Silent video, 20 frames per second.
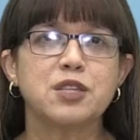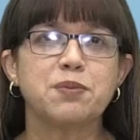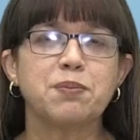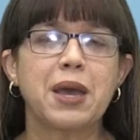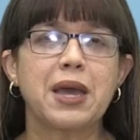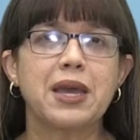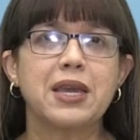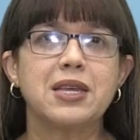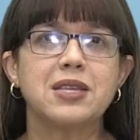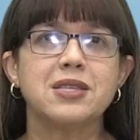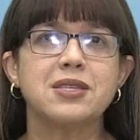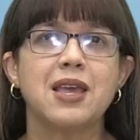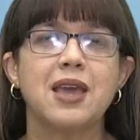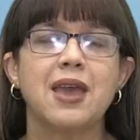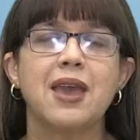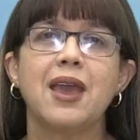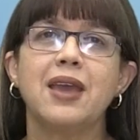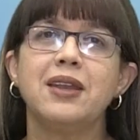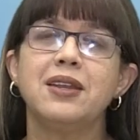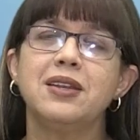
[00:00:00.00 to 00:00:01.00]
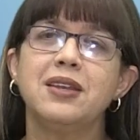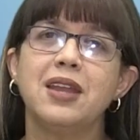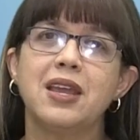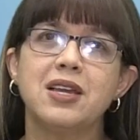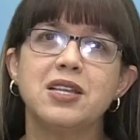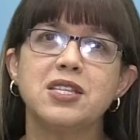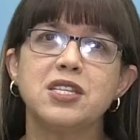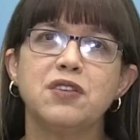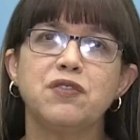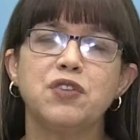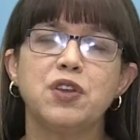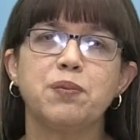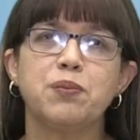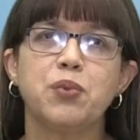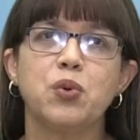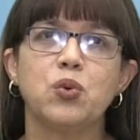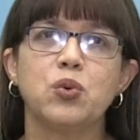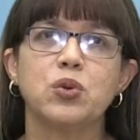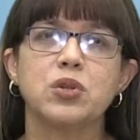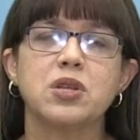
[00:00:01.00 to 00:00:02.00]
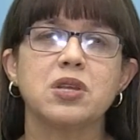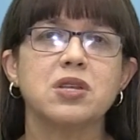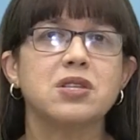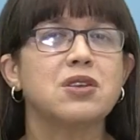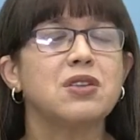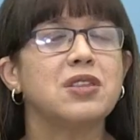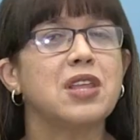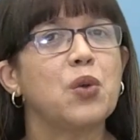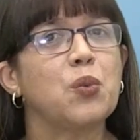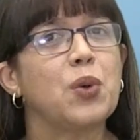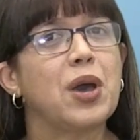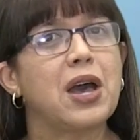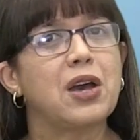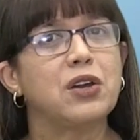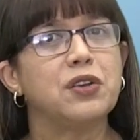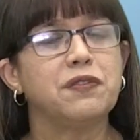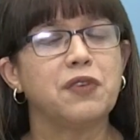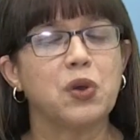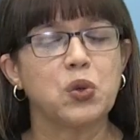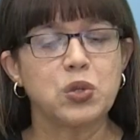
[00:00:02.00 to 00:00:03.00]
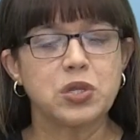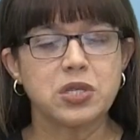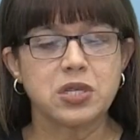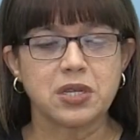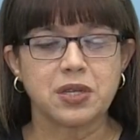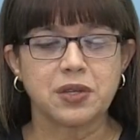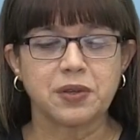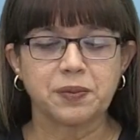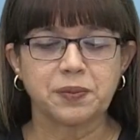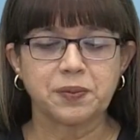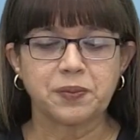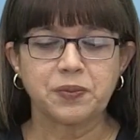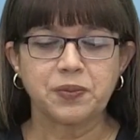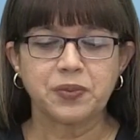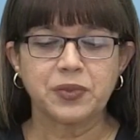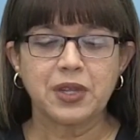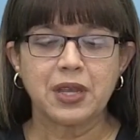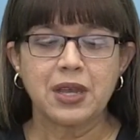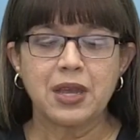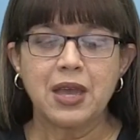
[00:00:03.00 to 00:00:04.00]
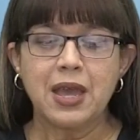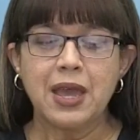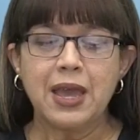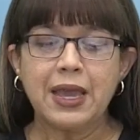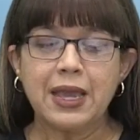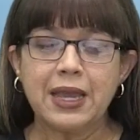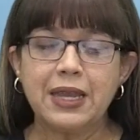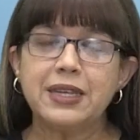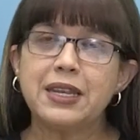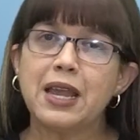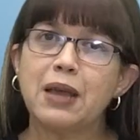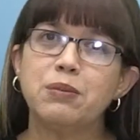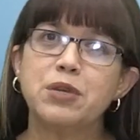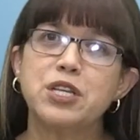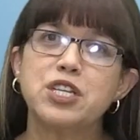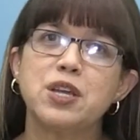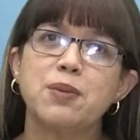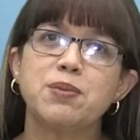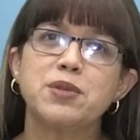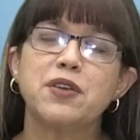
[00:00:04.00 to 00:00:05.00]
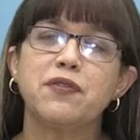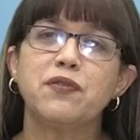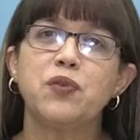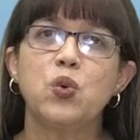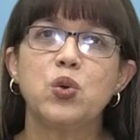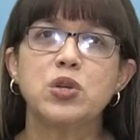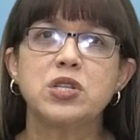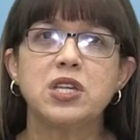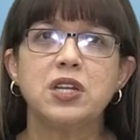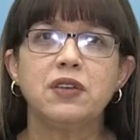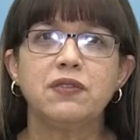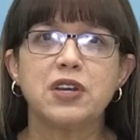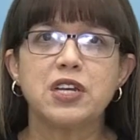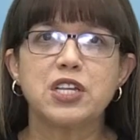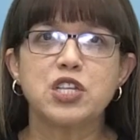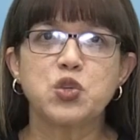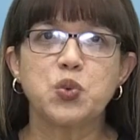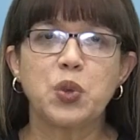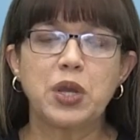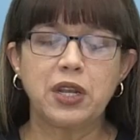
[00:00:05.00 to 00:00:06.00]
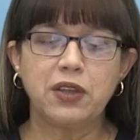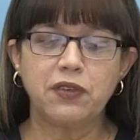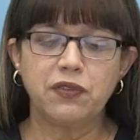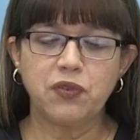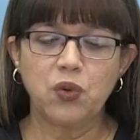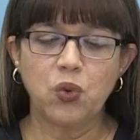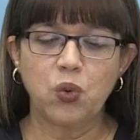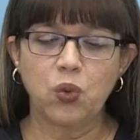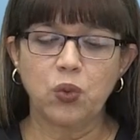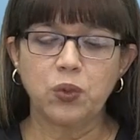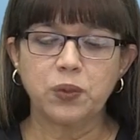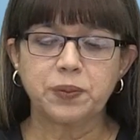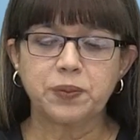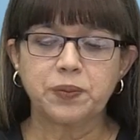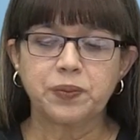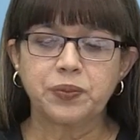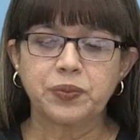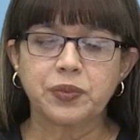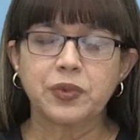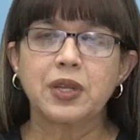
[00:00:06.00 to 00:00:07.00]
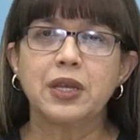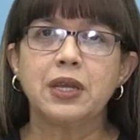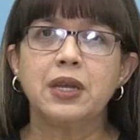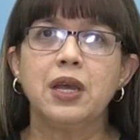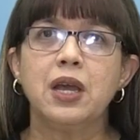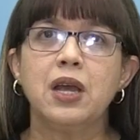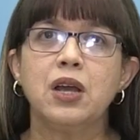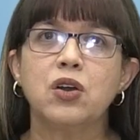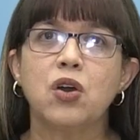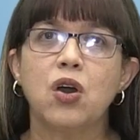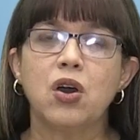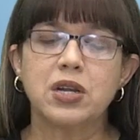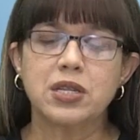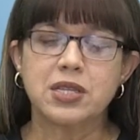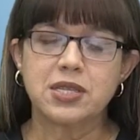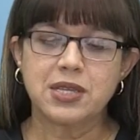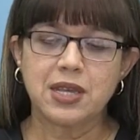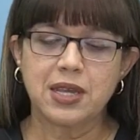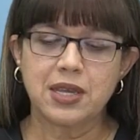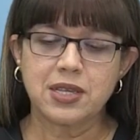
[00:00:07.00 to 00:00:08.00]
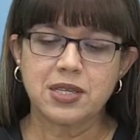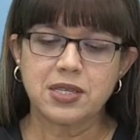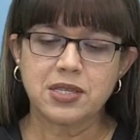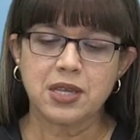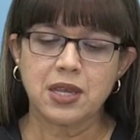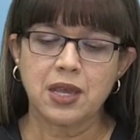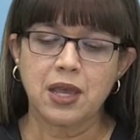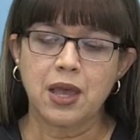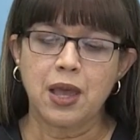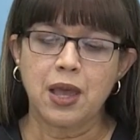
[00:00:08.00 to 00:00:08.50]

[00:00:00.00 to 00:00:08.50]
spies had a negative report, so they were outvoted. In Numbers chapter 14, verse 24, God says,